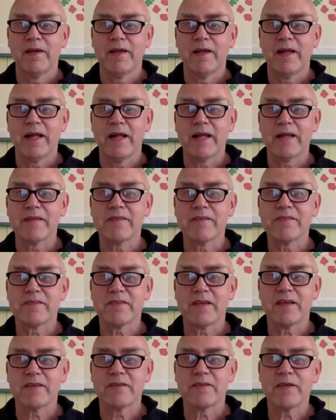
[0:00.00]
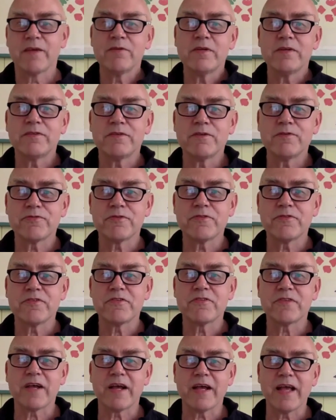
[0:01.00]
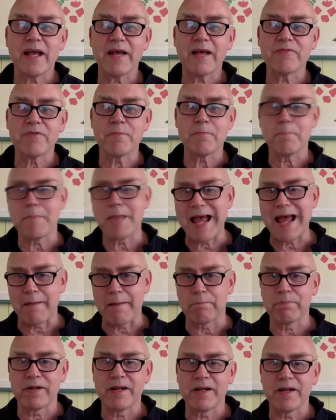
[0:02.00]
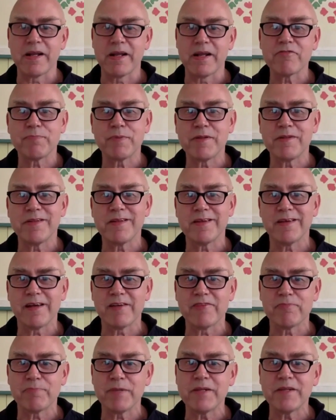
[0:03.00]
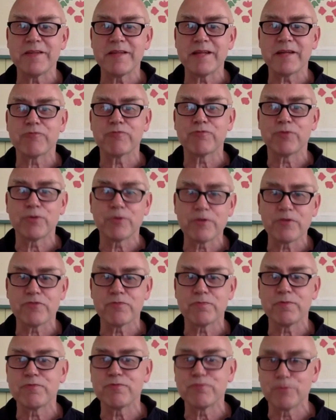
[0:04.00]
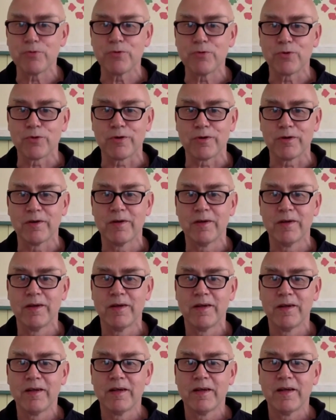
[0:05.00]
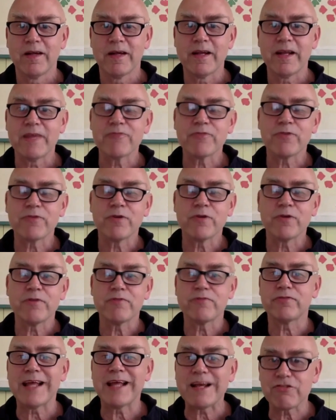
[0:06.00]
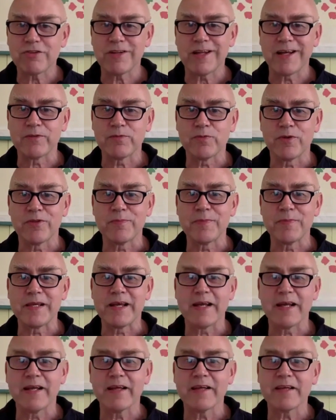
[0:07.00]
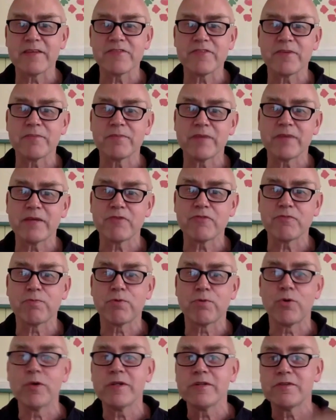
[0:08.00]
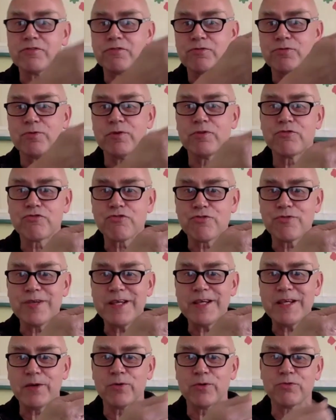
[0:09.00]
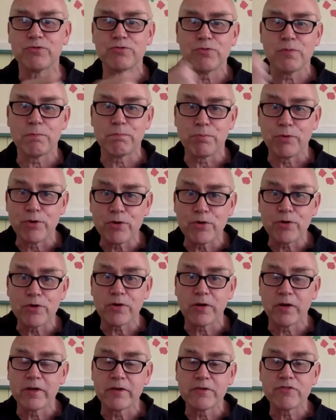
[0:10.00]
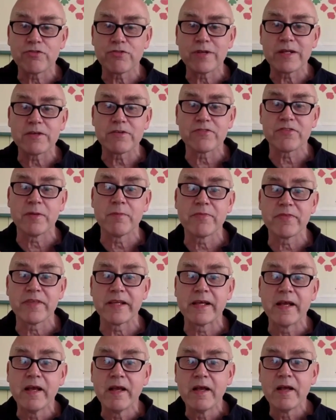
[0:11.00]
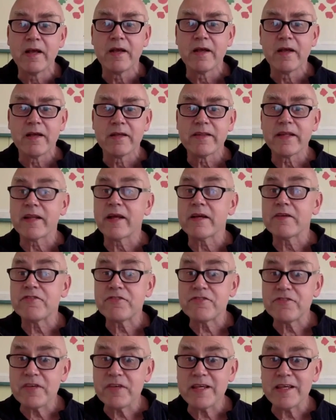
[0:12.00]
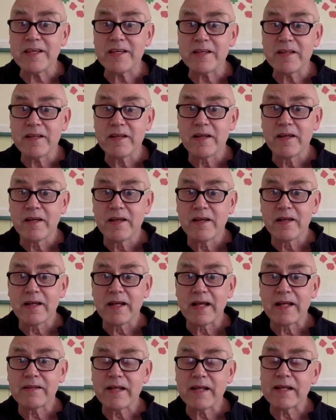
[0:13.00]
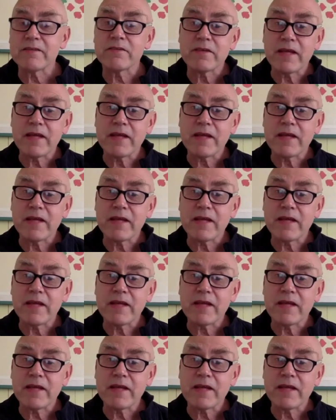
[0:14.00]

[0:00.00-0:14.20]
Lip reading: And the only difference is I have a map, and I've been in that forest before. And I've got a flashlight with me, and I can sometimes point to a tree or to a bird on a tree or something that I see and